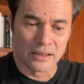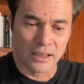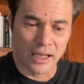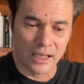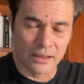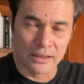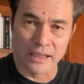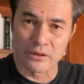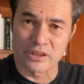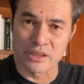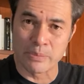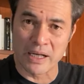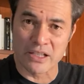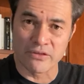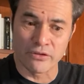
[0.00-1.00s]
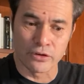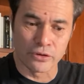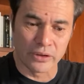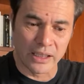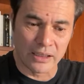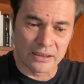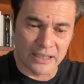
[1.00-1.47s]
there was the Spanish
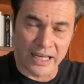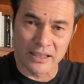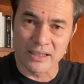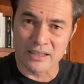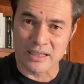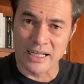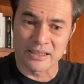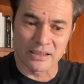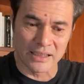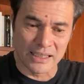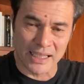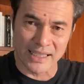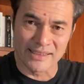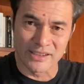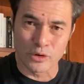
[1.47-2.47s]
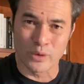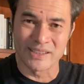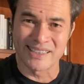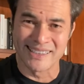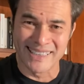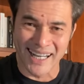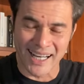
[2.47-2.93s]
flu. 10 years later, in
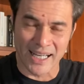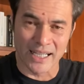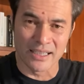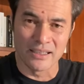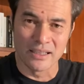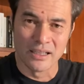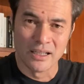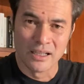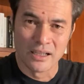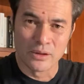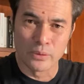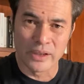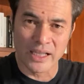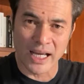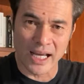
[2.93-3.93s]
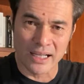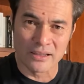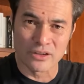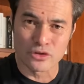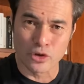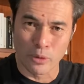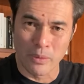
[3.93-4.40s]
1929, we had
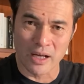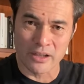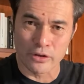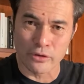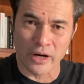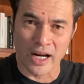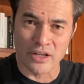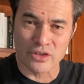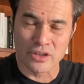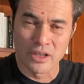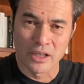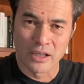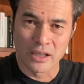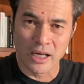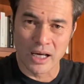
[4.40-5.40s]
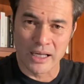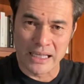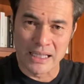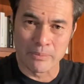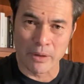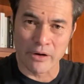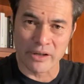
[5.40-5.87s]
the stock market crash
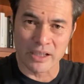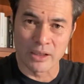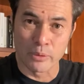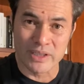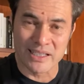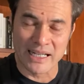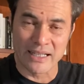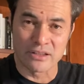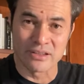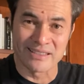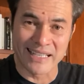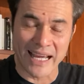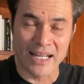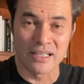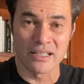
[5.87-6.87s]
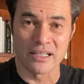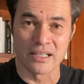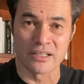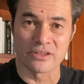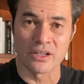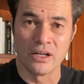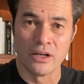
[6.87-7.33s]
in America, which led to 10
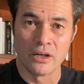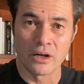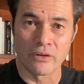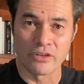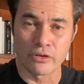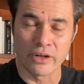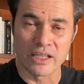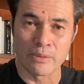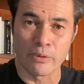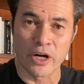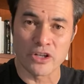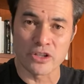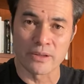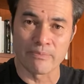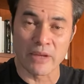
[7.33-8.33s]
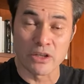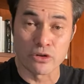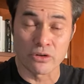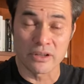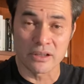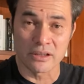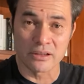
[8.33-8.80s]
years of the Great Depression. And
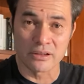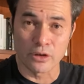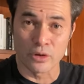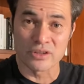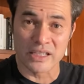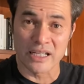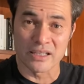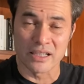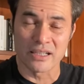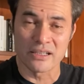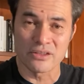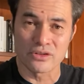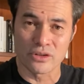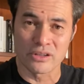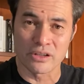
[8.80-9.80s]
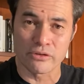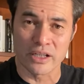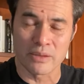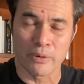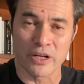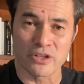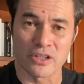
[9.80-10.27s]
during those 10 years, during the Great
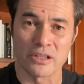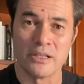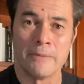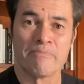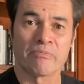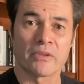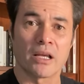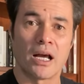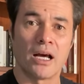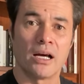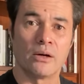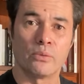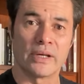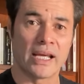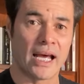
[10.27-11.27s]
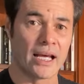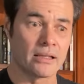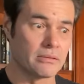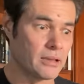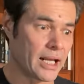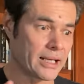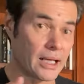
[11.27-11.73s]
Depression, we
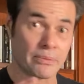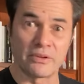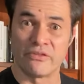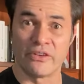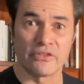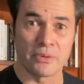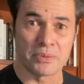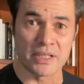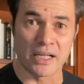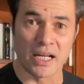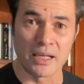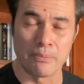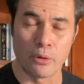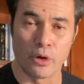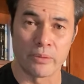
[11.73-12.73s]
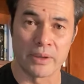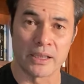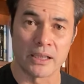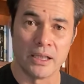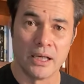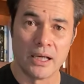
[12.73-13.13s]
had like up to 50% unemployment.